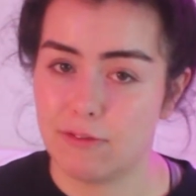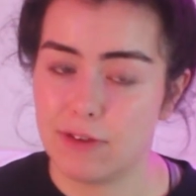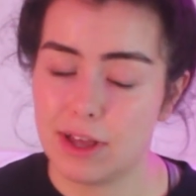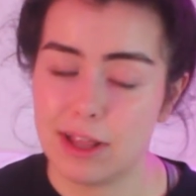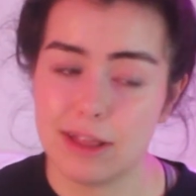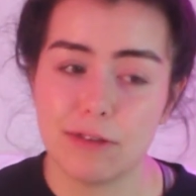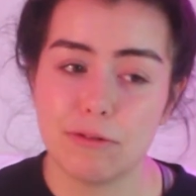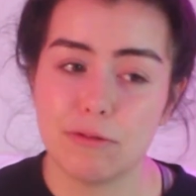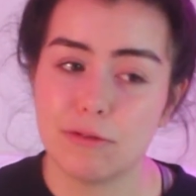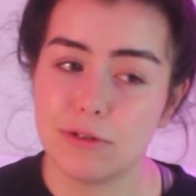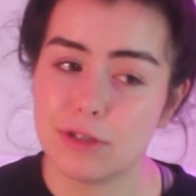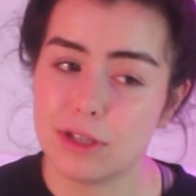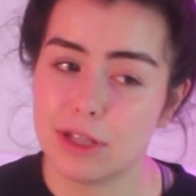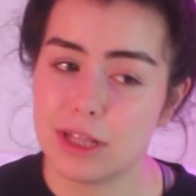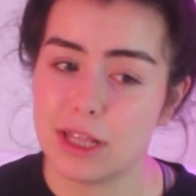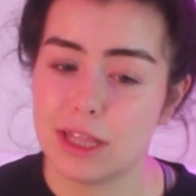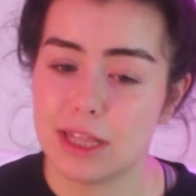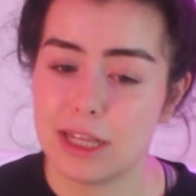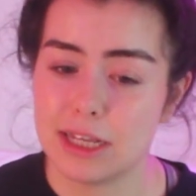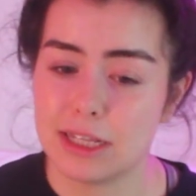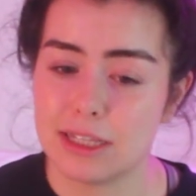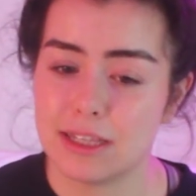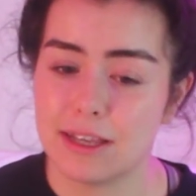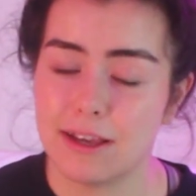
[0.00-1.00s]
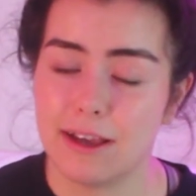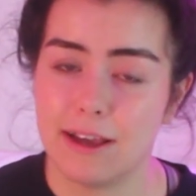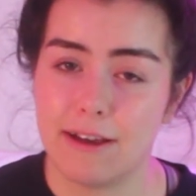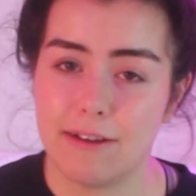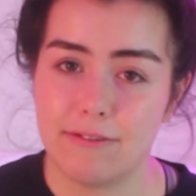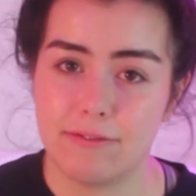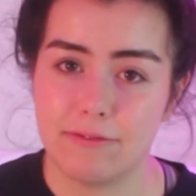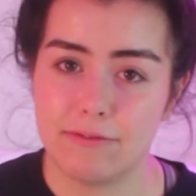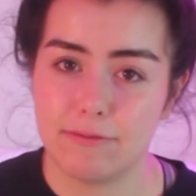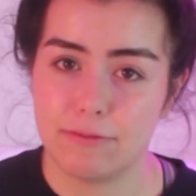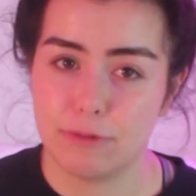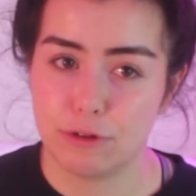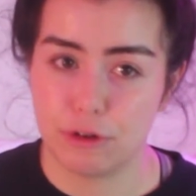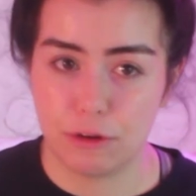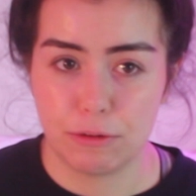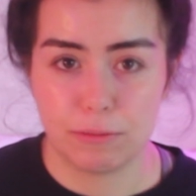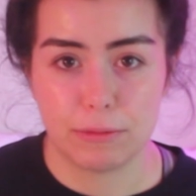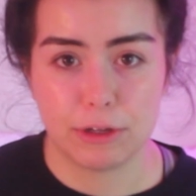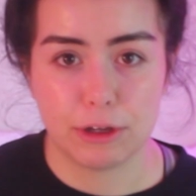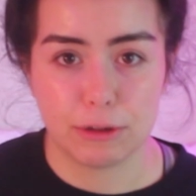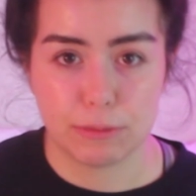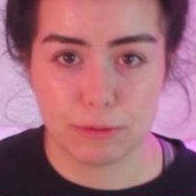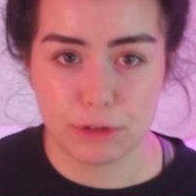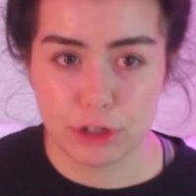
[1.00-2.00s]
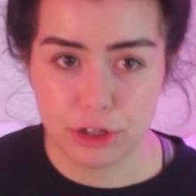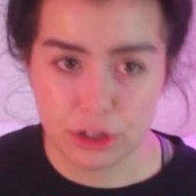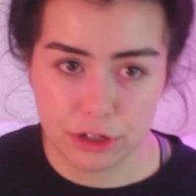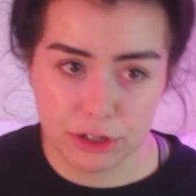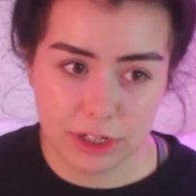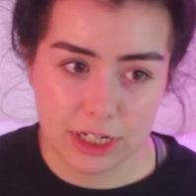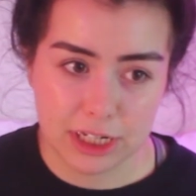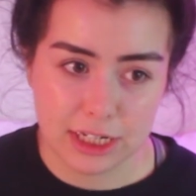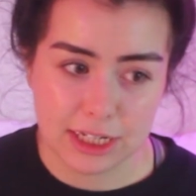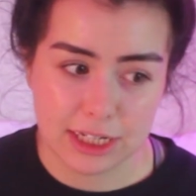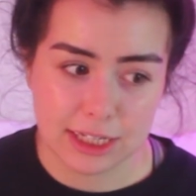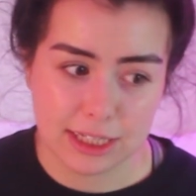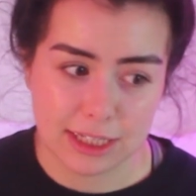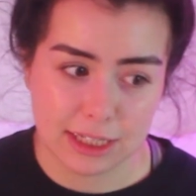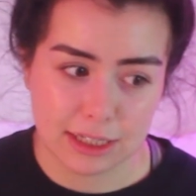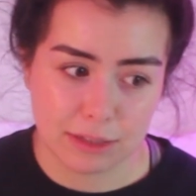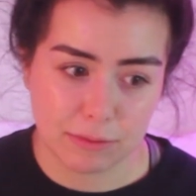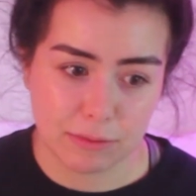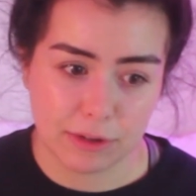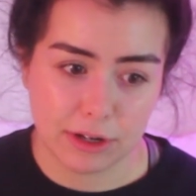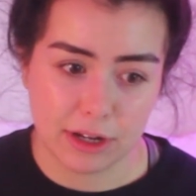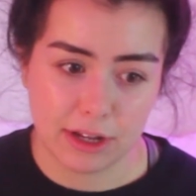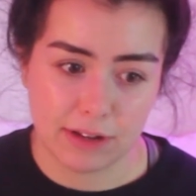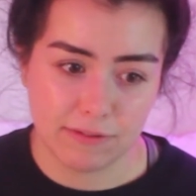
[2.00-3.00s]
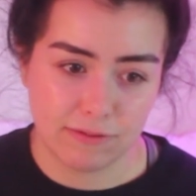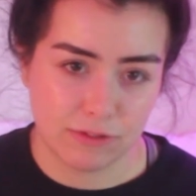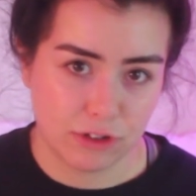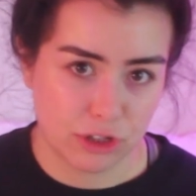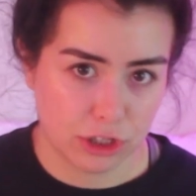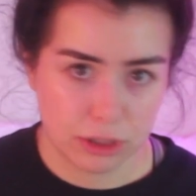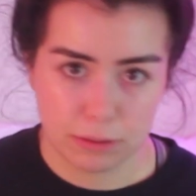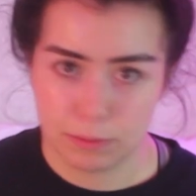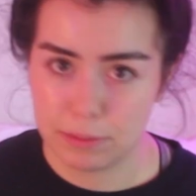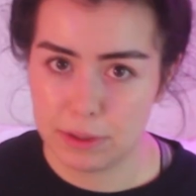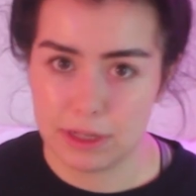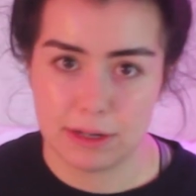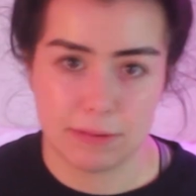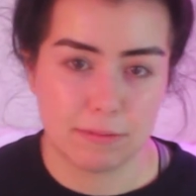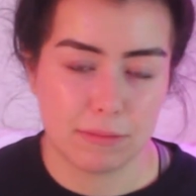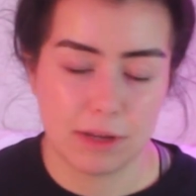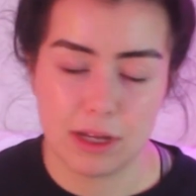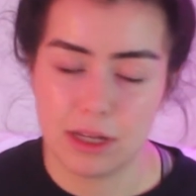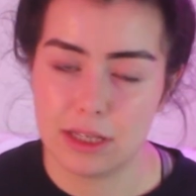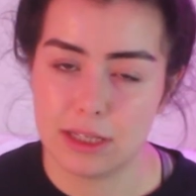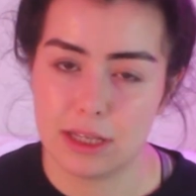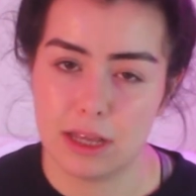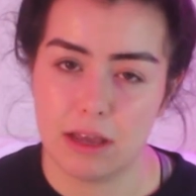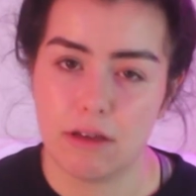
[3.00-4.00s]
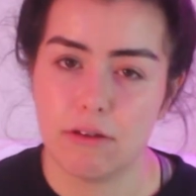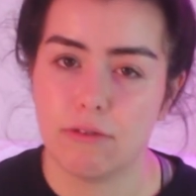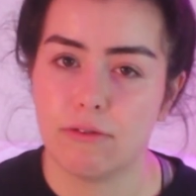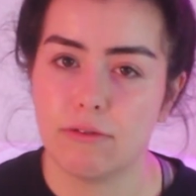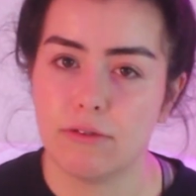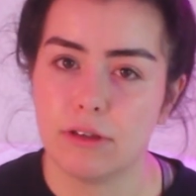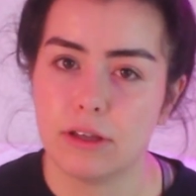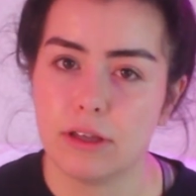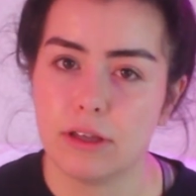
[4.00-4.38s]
And also the things that have got me opportunities is when I've just been myself.